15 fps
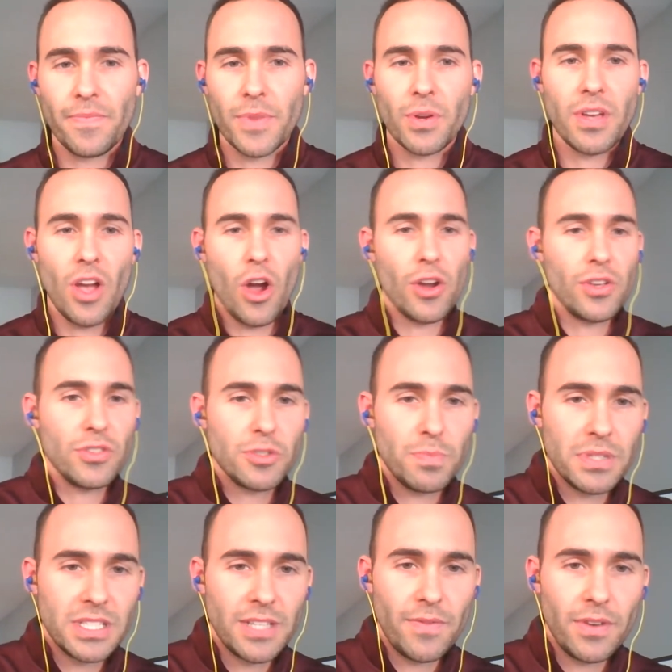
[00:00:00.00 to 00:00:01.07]
Okay, are you
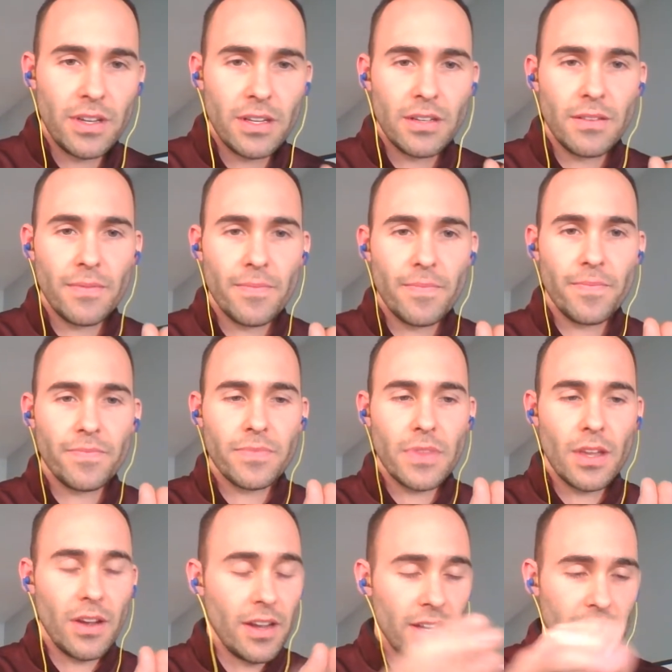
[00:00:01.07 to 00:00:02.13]
specific?
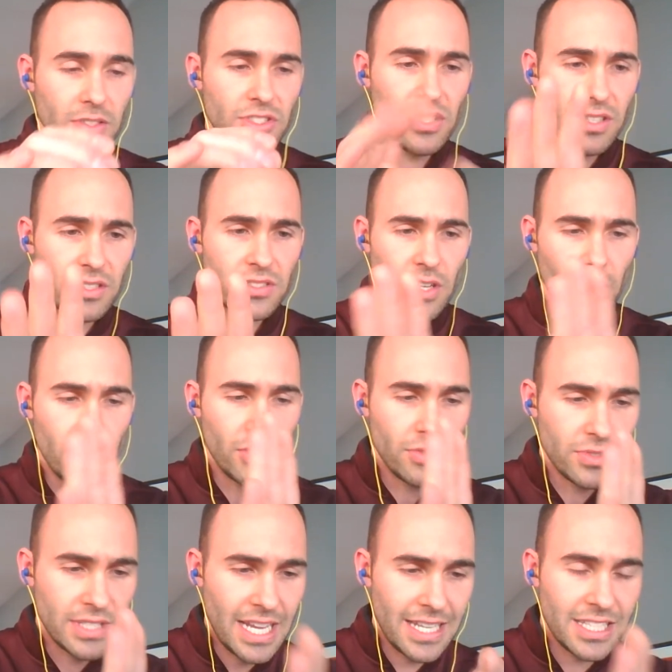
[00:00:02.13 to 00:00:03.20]
Sorry, sorry, are you
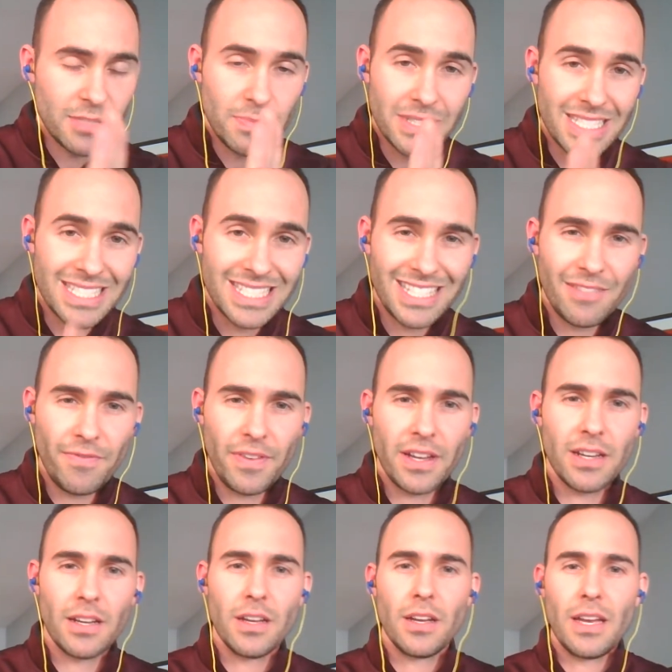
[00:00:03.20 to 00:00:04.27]
setting
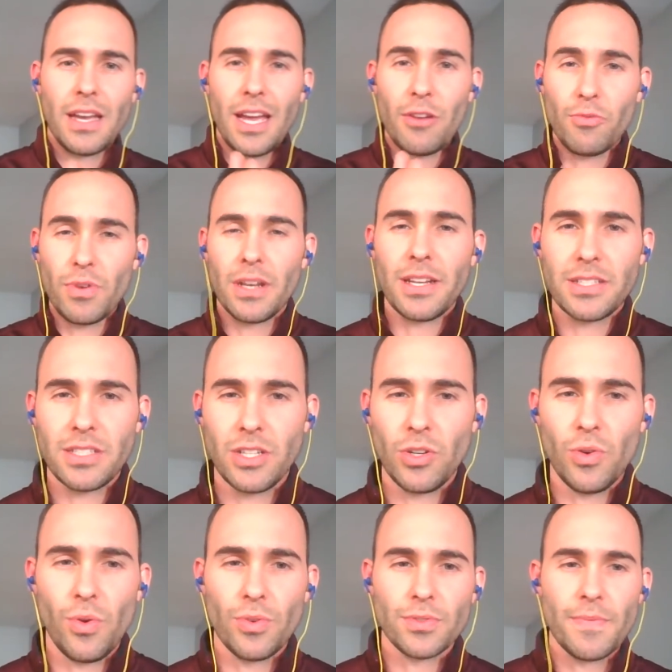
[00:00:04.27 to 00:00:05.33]
specific and realistic
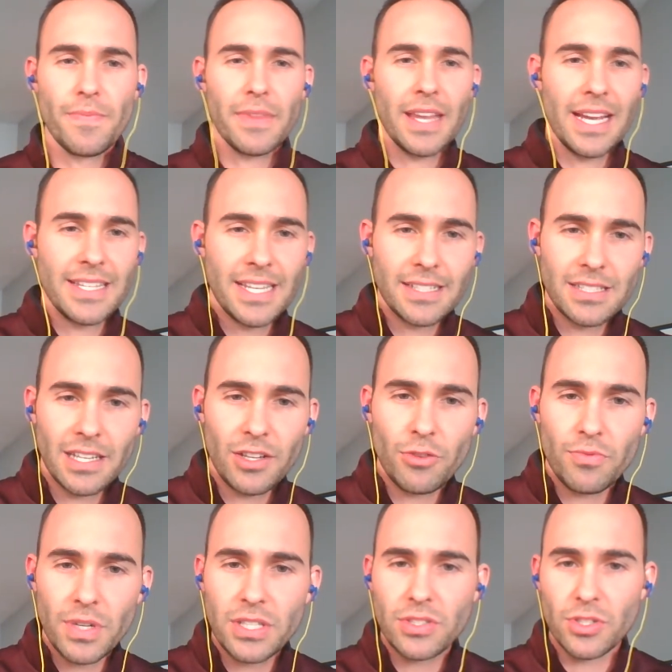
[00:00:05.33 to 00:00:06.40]
goals? It takes a little
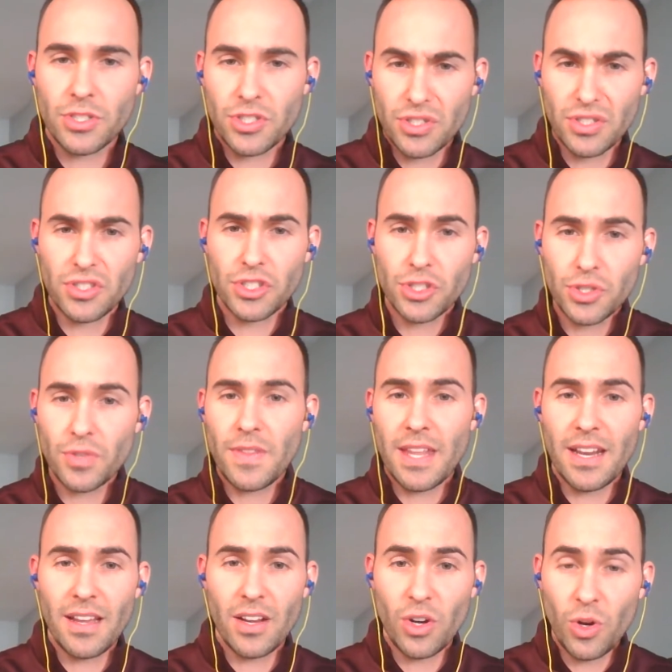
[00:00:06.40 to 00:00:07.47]
research to ensure
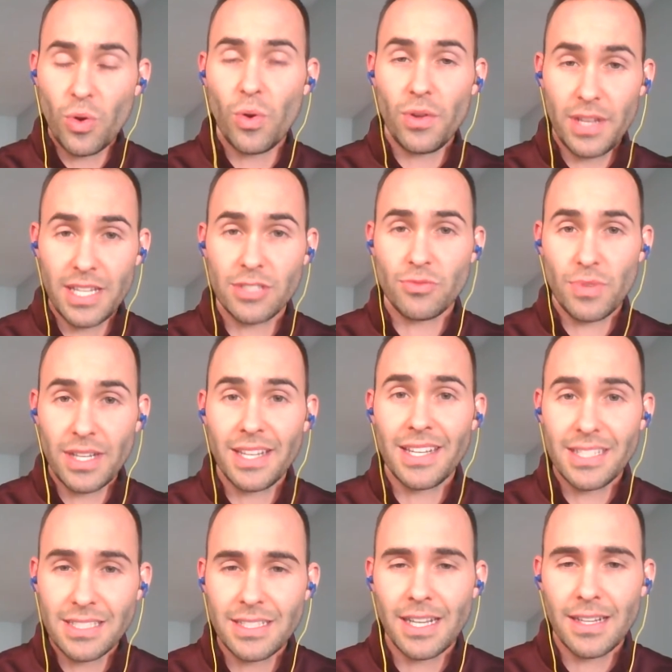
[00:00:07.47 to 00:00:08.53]
that a goal is
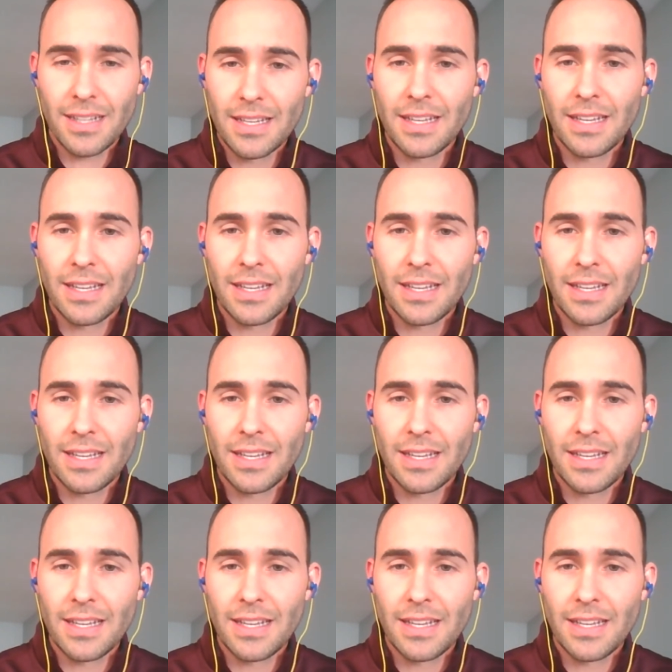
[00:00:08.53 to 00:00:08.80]
realistic.